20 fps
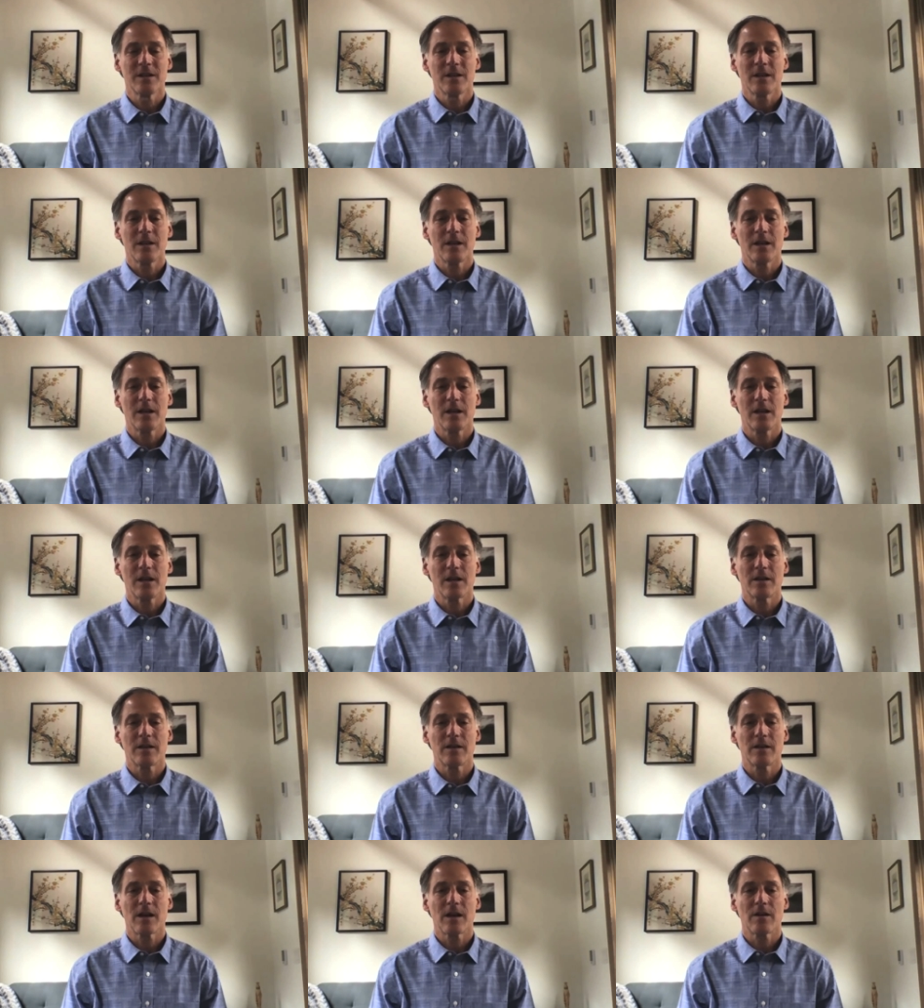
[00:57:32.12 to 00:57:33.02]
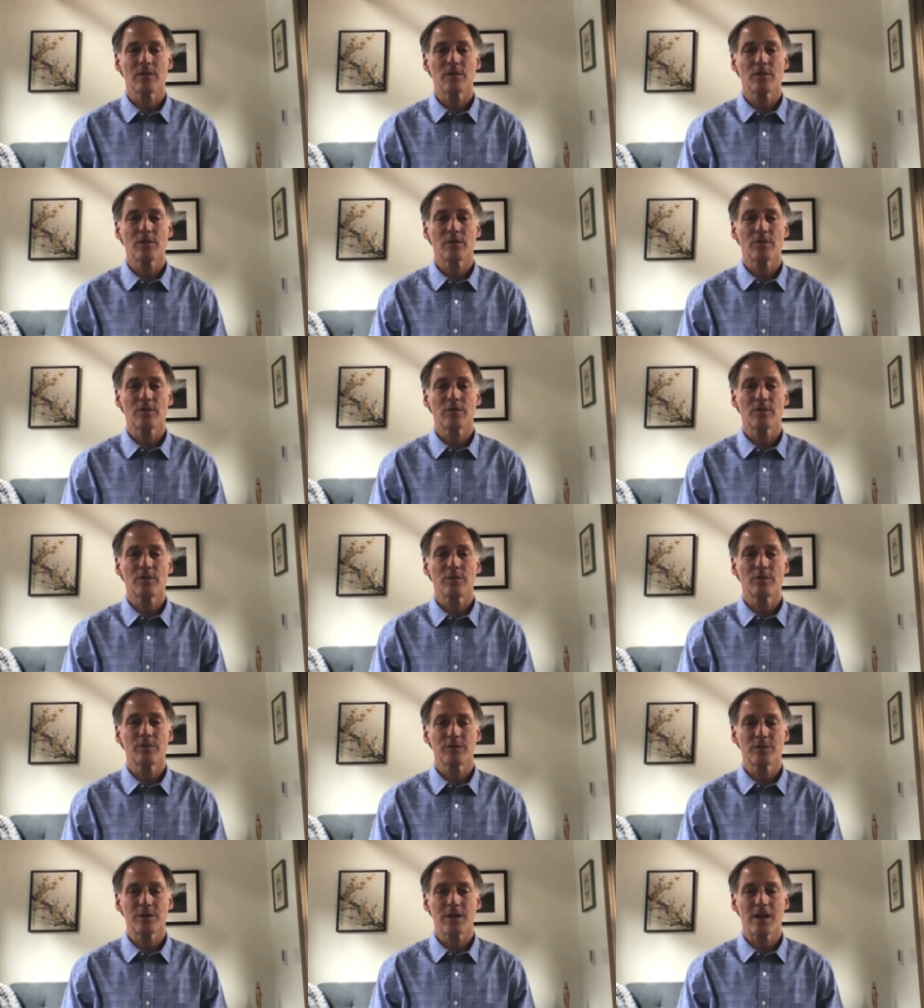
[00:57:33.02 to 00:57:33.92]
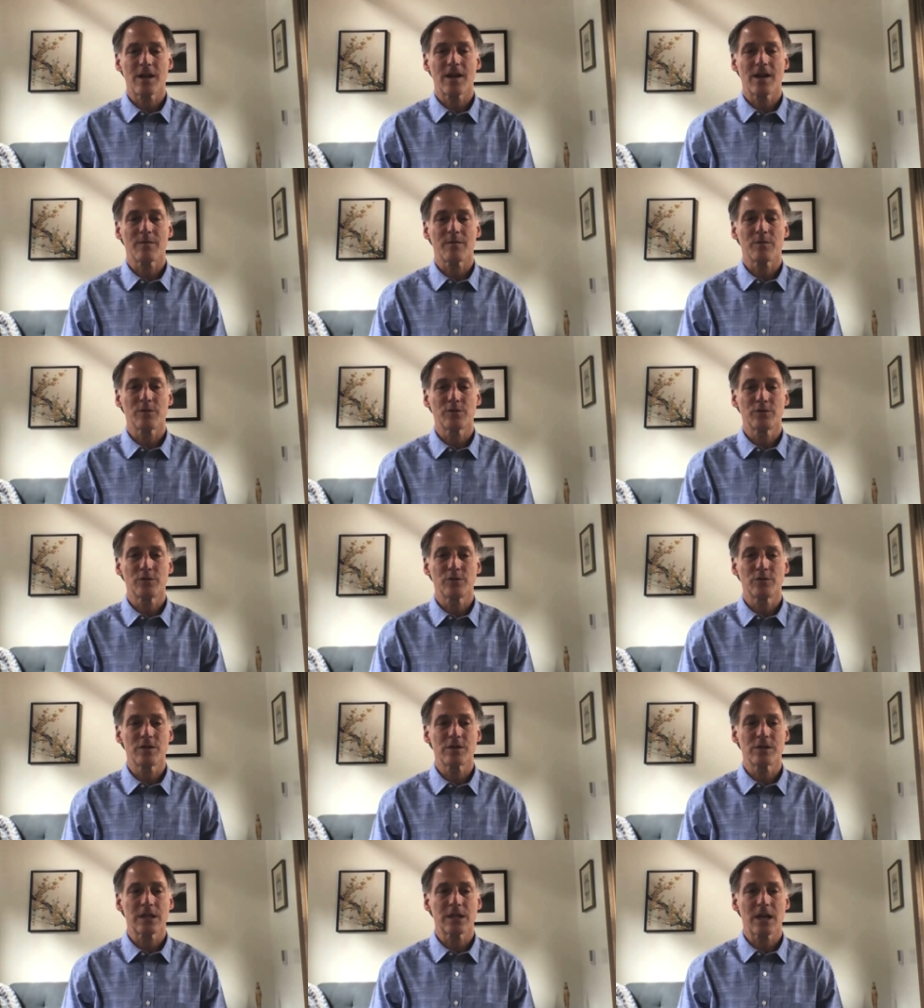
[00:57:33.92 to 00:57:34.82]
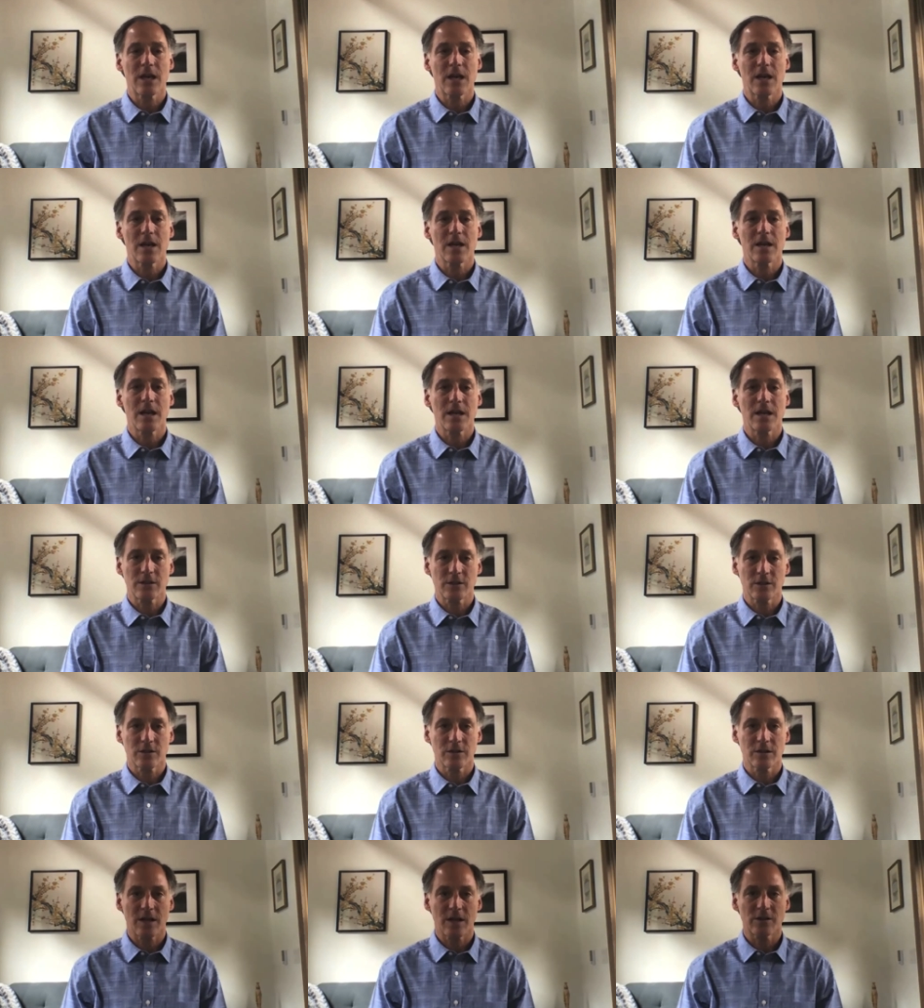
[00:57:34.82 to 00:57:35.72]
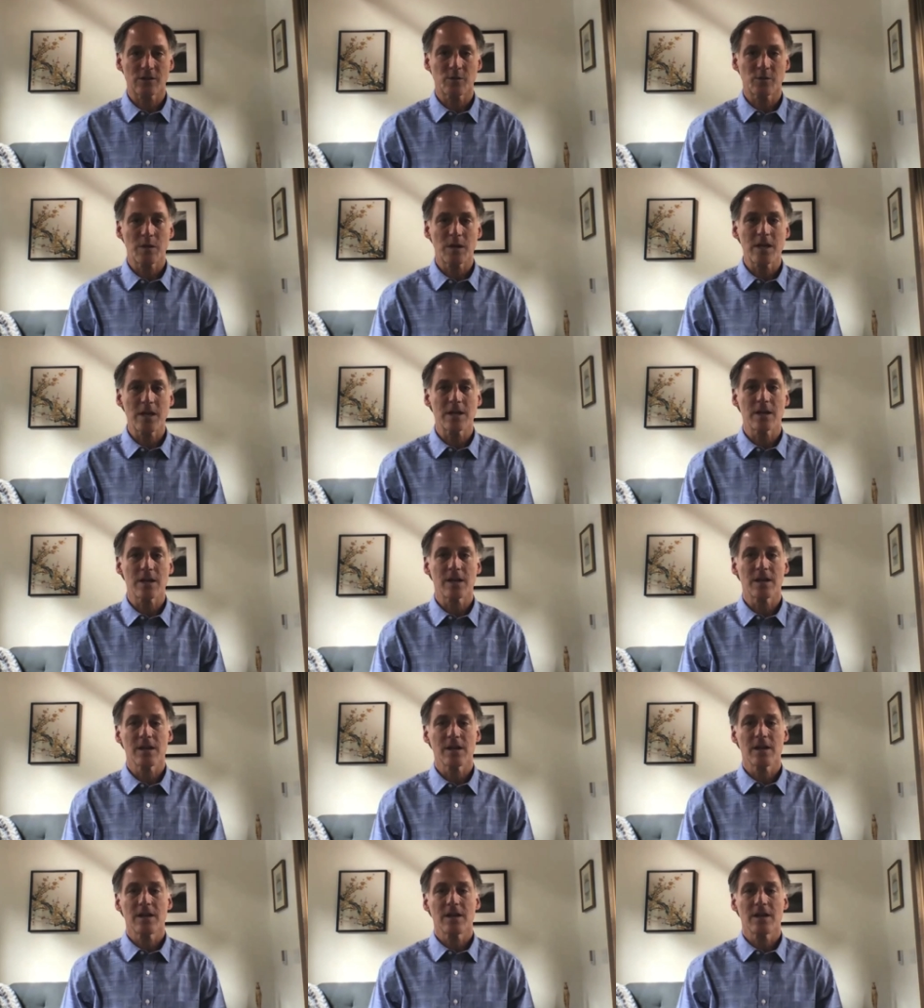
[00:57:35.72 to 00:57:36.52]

and uh, we'll yeah we'll do this again next next week.